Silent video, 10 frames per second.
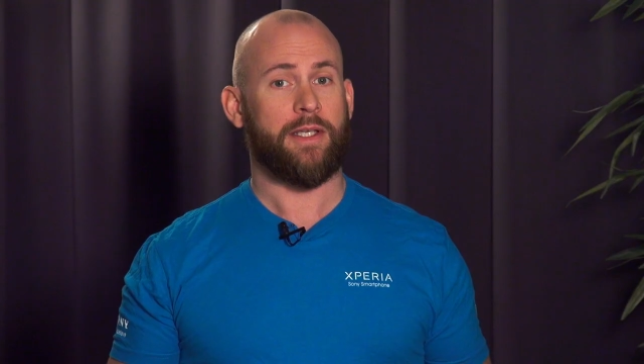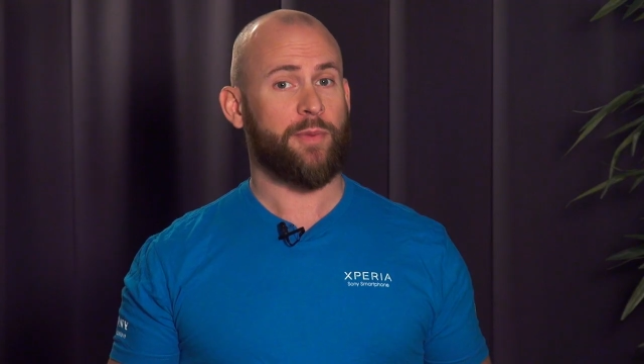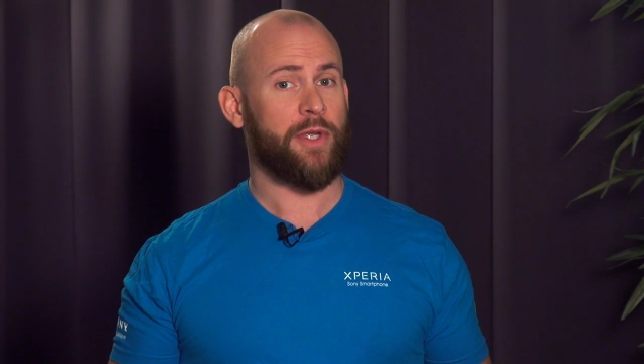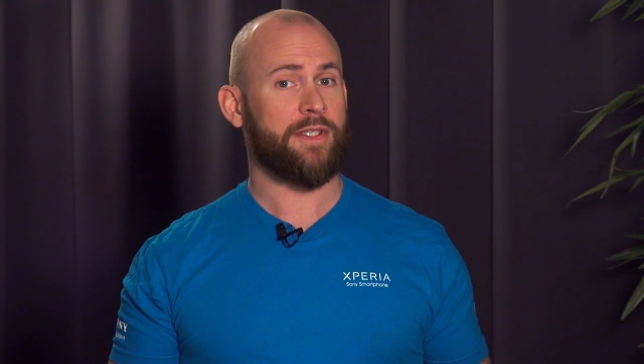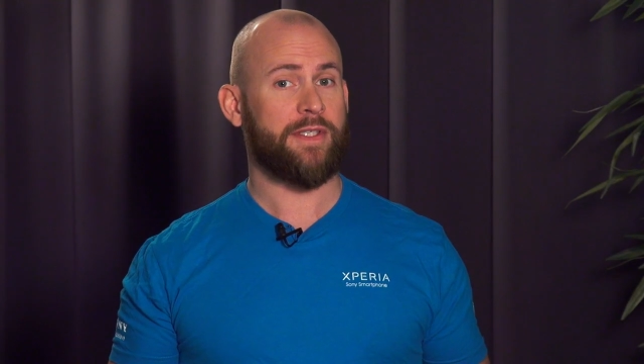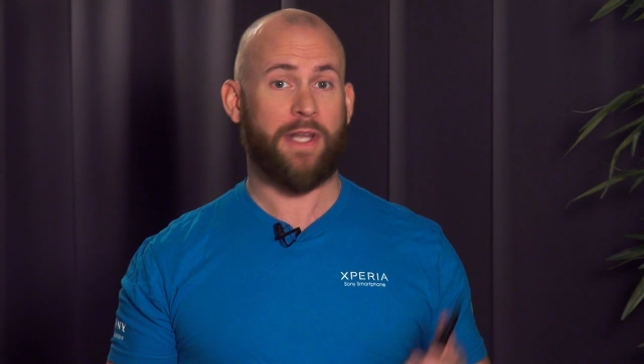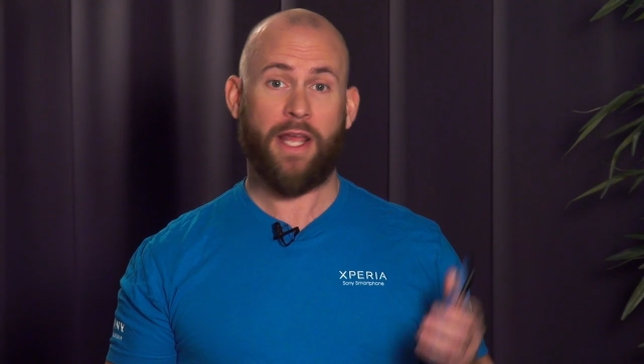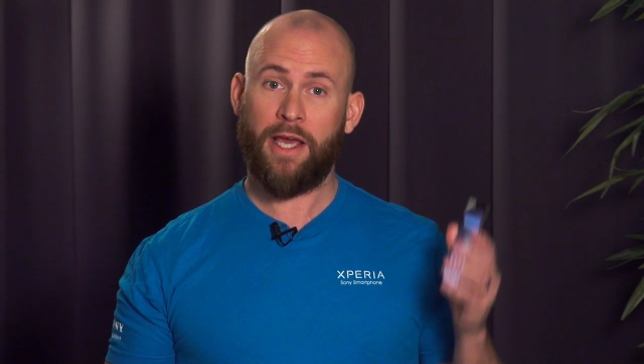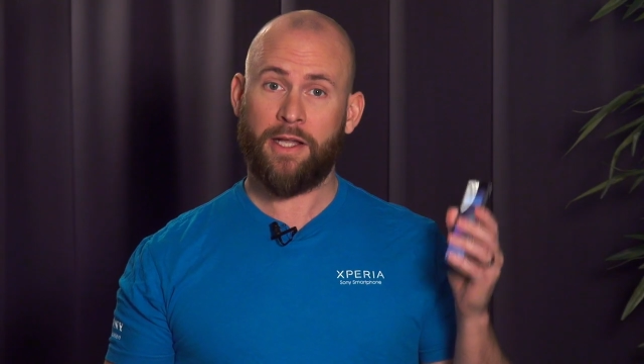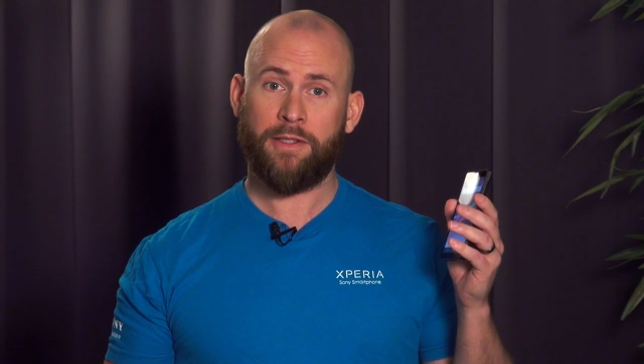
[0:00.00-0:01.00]
Xperia Z
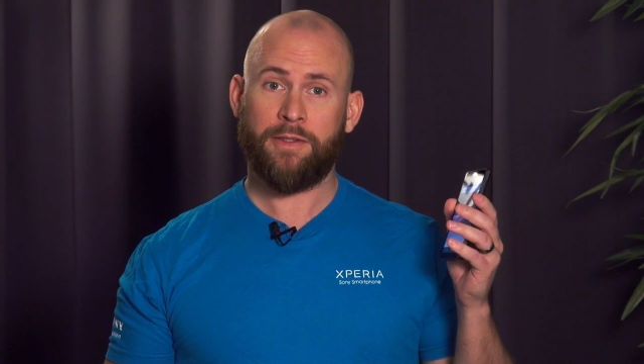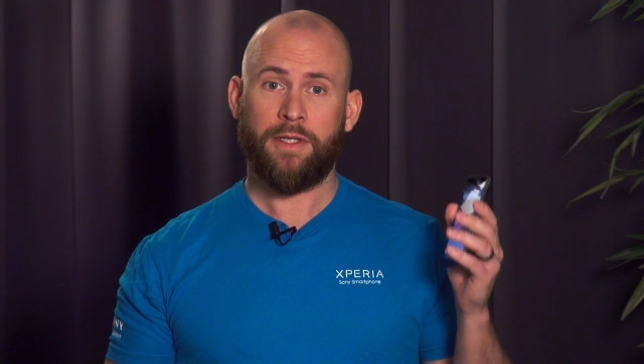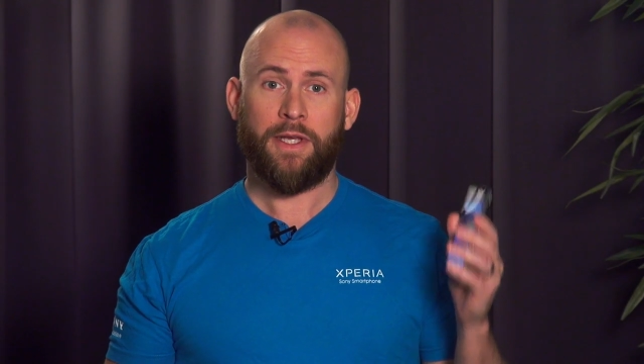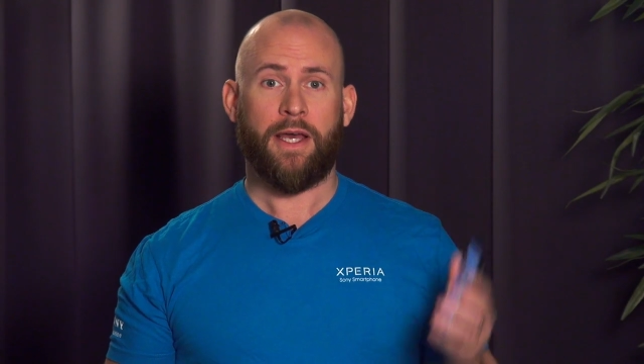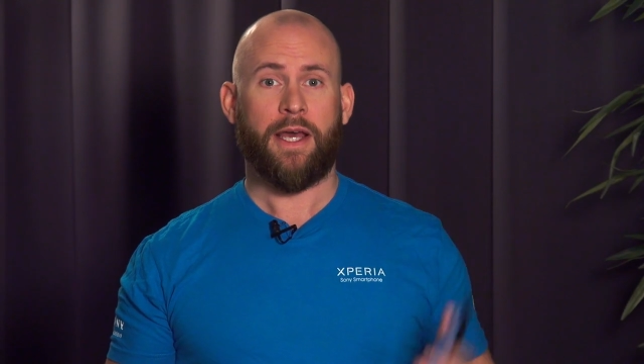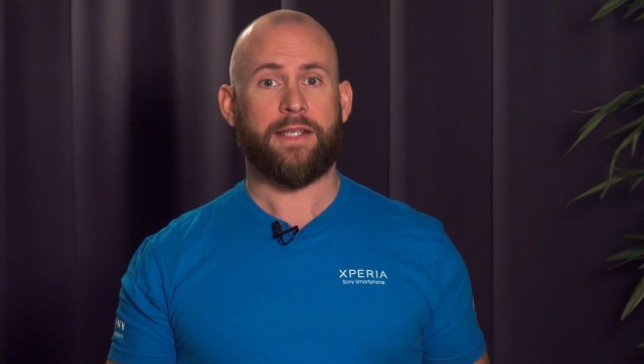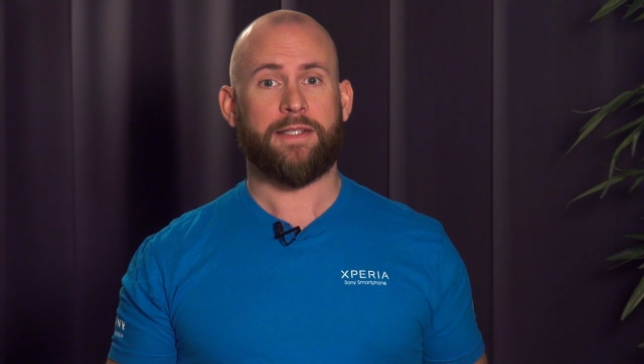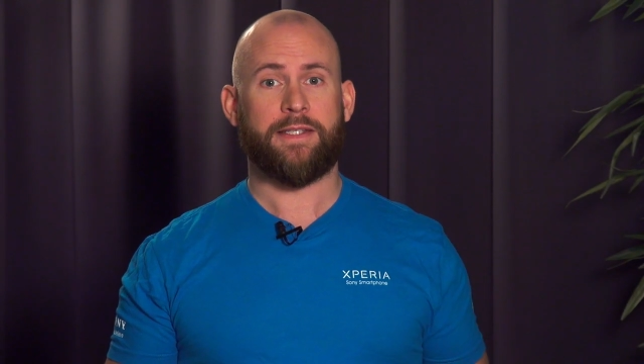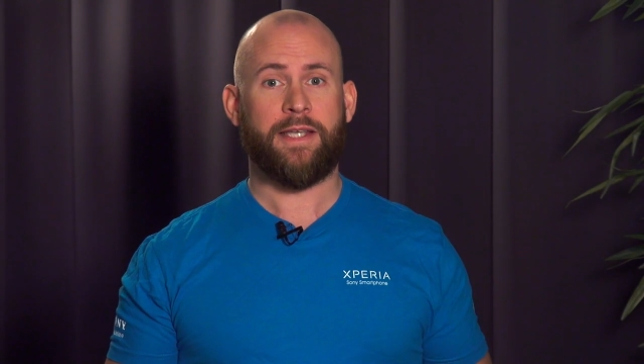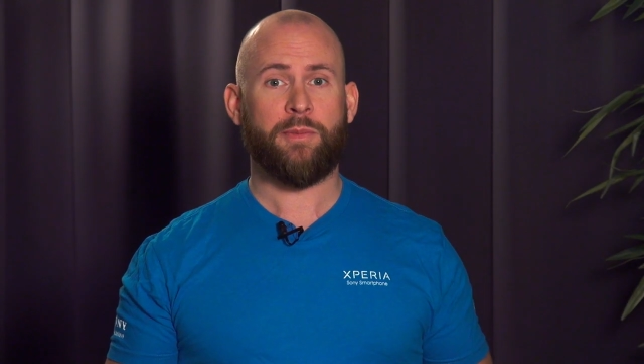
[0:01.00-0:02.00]
L has the
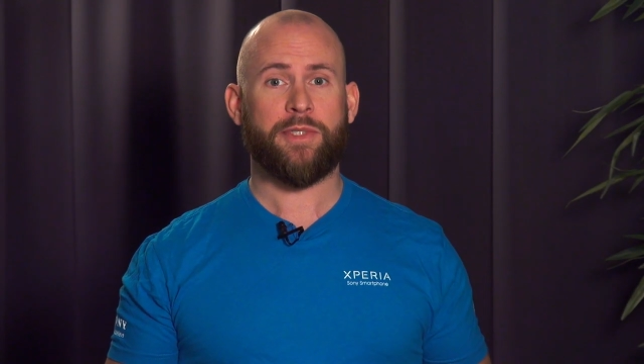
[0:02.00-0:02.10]
same